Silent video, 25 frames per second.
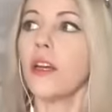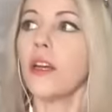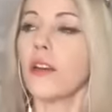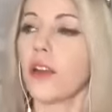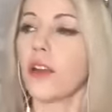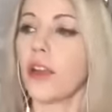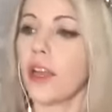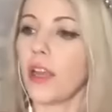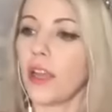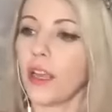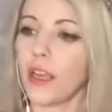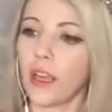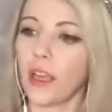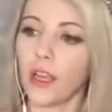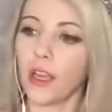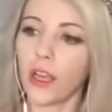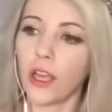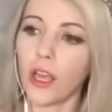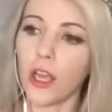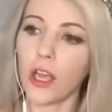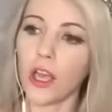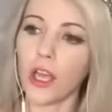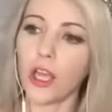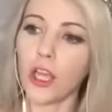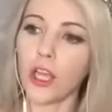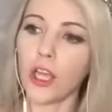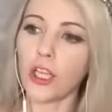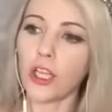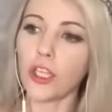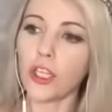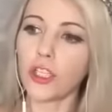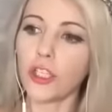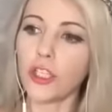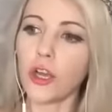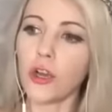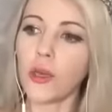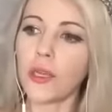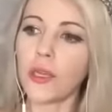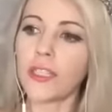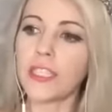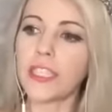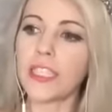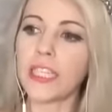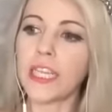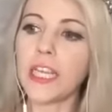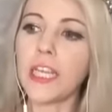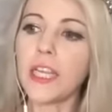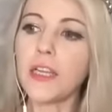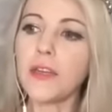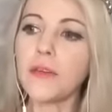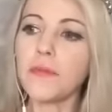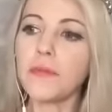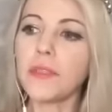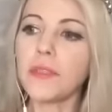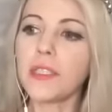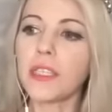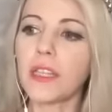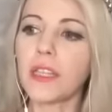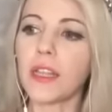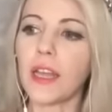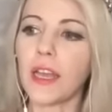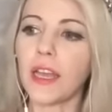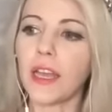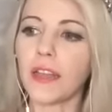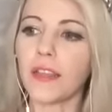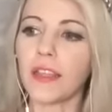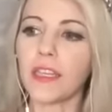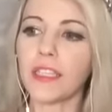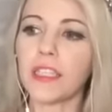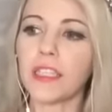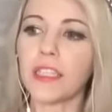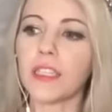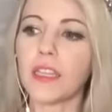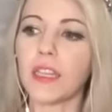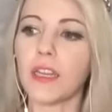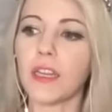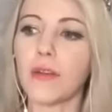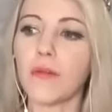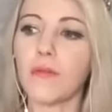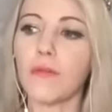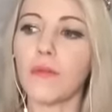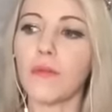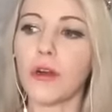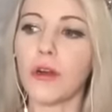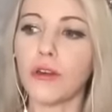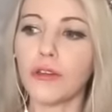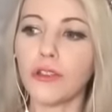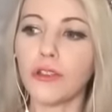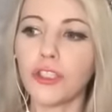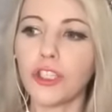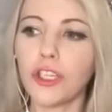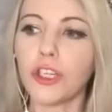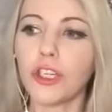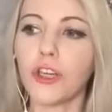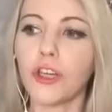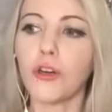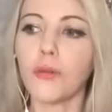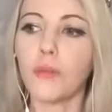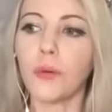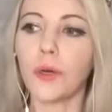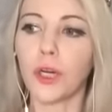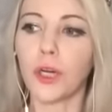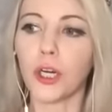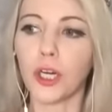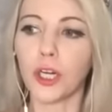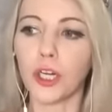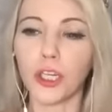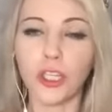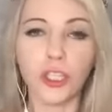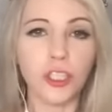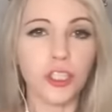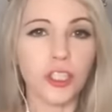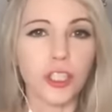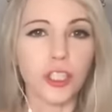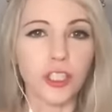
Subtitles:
Okay. So it seems like this is an emotional purge.